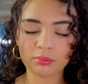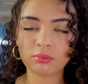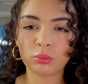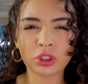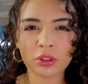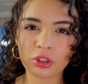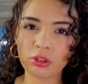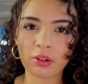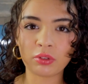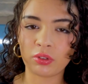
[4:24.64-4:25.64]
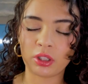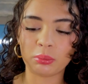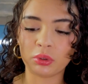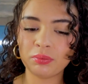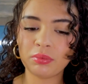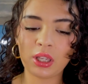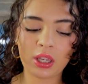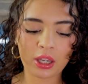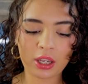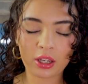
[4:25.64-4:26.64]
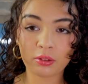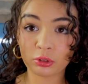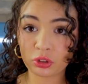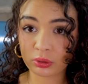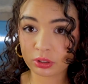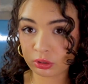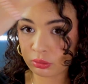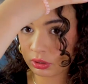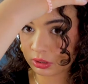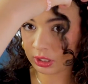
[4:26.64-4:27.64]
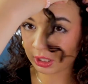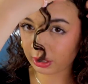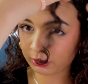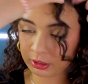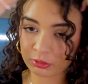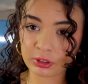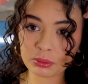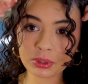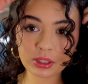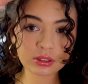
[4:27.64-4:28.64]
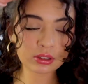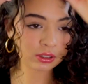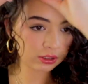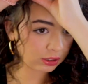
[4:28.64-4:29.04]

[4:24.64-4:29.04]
whichever you have available. And what you want to do is take out a front piece,